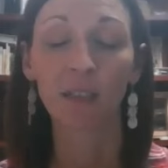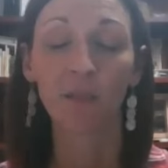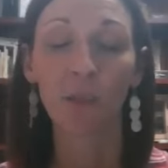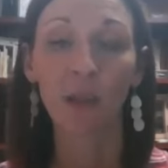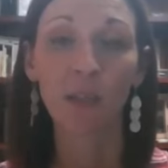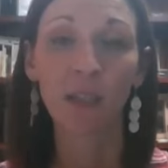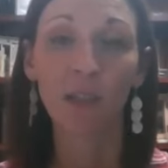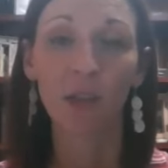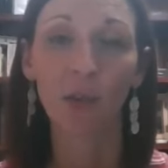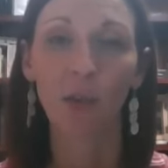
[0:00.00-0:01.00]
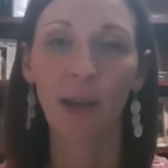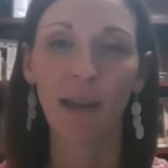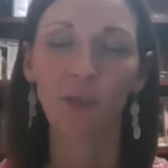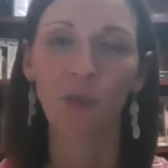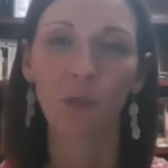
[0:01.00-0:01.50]
deliver babies, so I
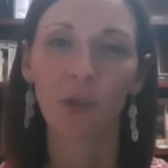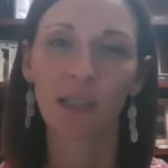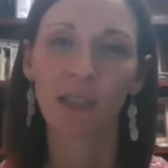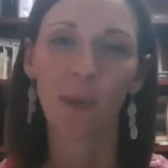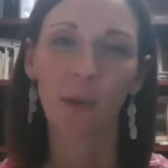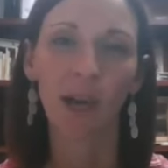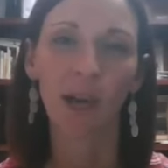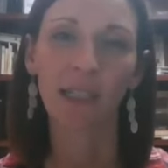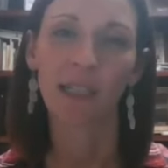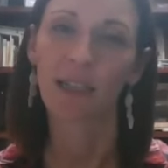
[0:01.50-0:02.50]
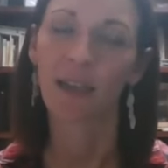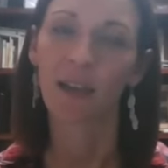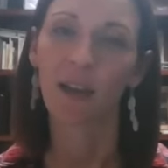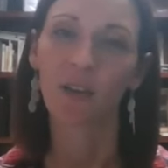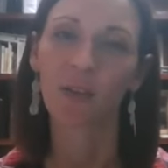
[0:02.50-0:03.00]
have newborns in my practice, and then
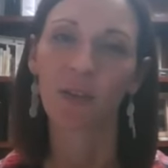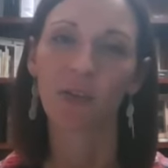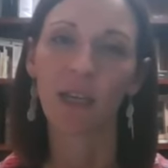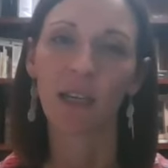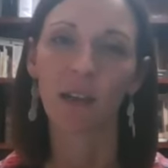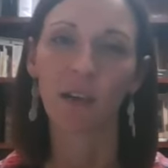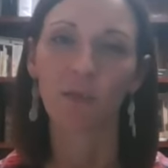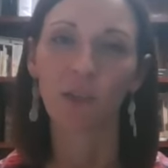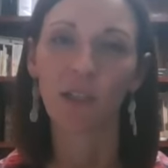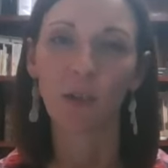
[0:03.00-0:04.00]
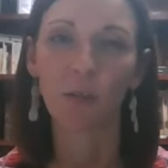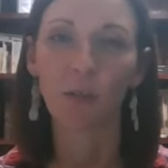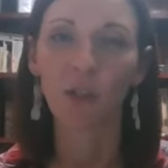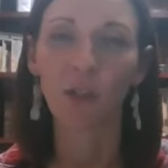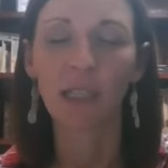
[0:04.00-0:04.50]
I also take care of nursing home
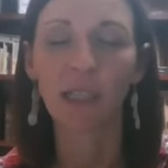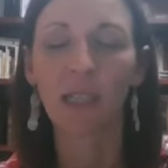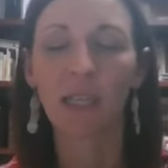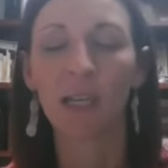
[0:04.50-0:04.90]
patients.